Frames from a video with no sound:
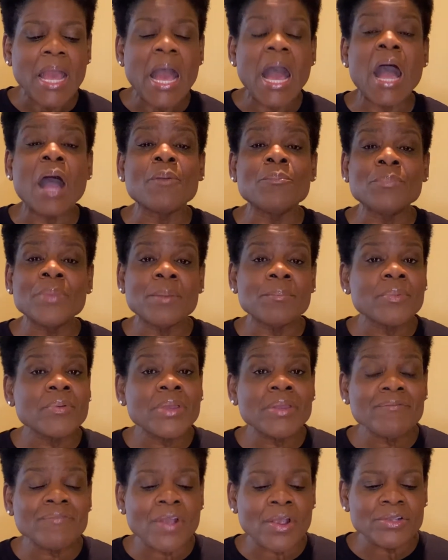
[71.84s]
Our
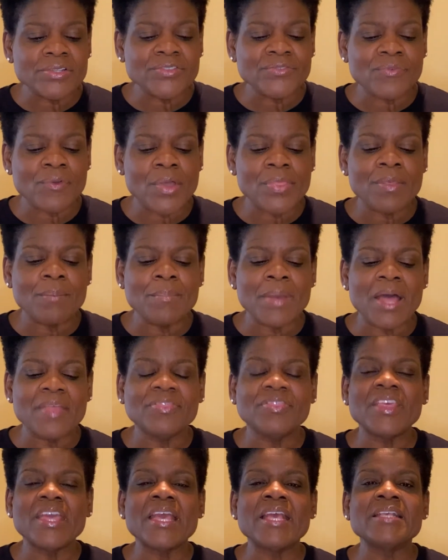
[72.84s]
memory verse for the month
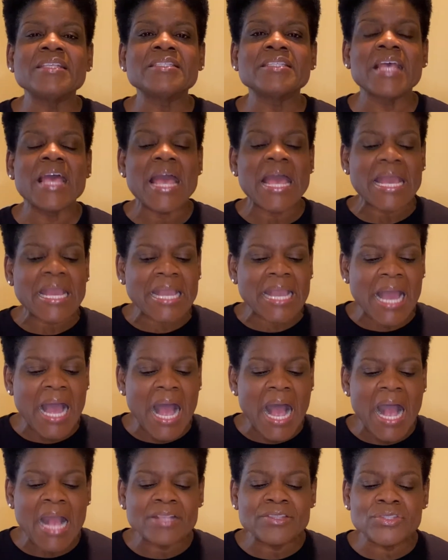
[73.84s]
is,
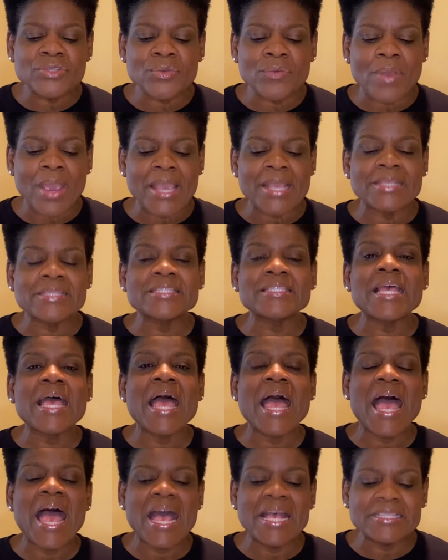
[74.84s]
God's grace
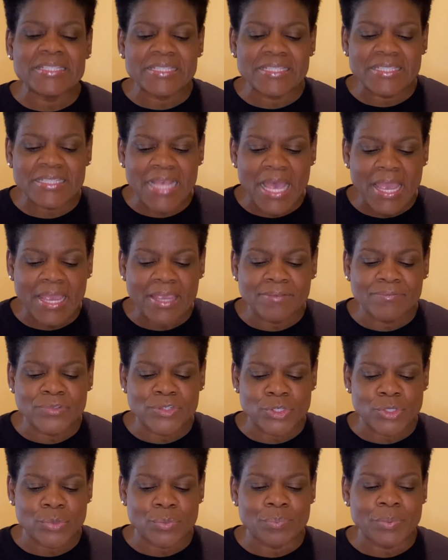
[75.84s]
has saved
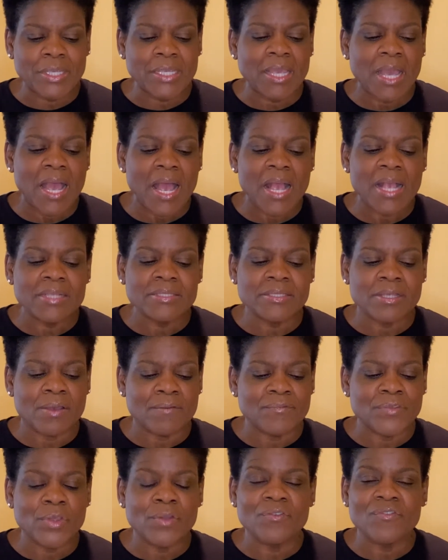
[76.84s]
you because
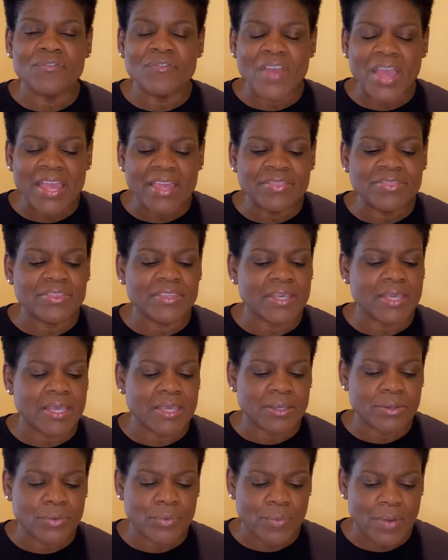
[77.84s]
of your faith
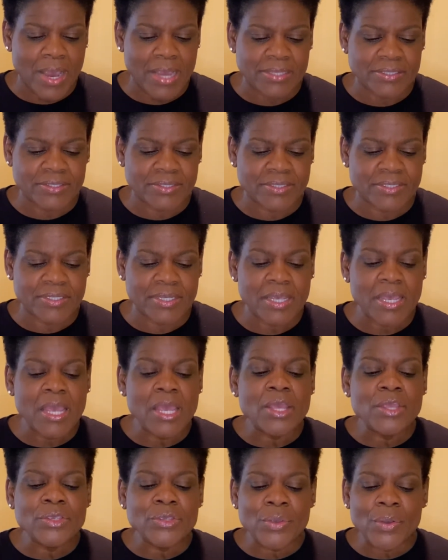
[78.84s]
in Christ.
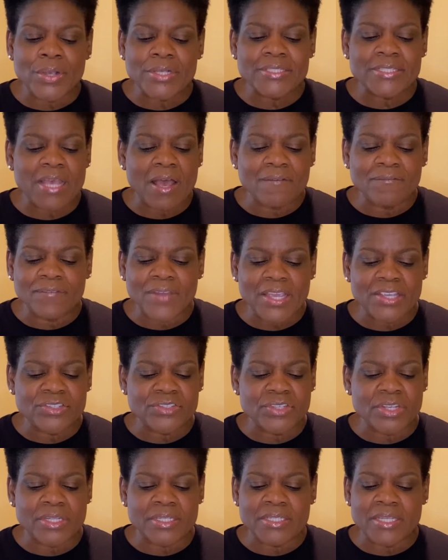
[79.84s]
Your
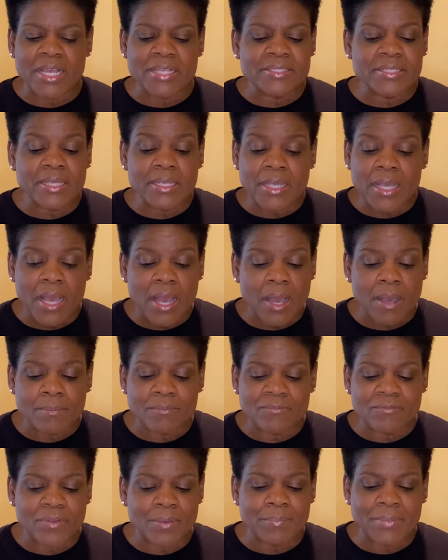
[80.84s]
salvation doesn't
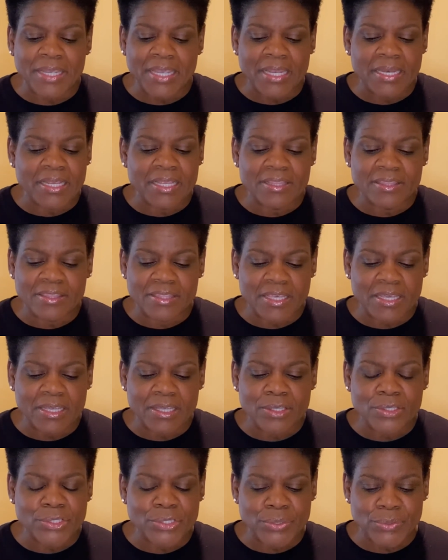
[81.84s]
come from
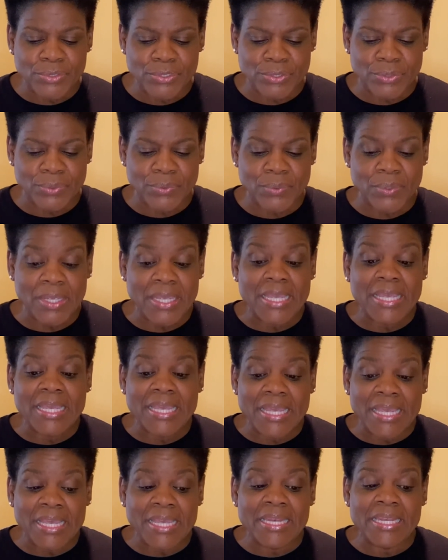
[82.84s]
anything you do.
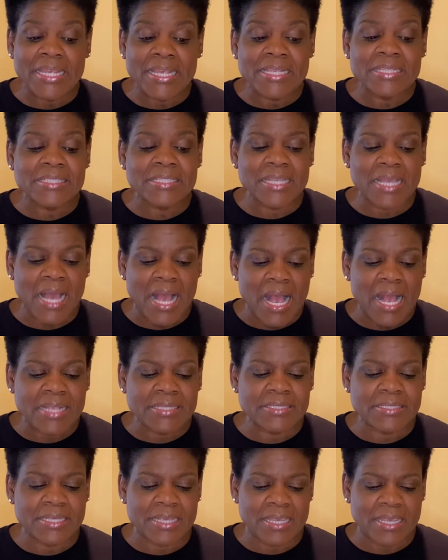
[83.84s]
It is
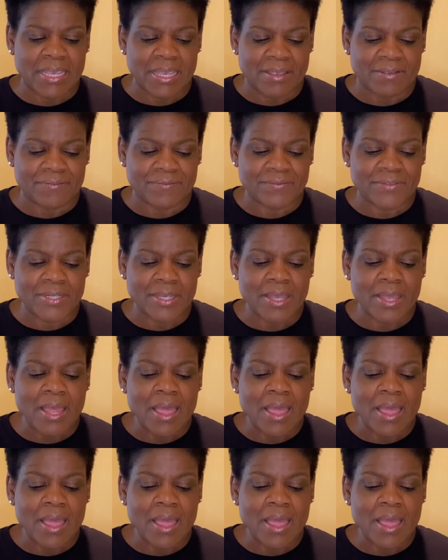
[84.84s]
God's gift.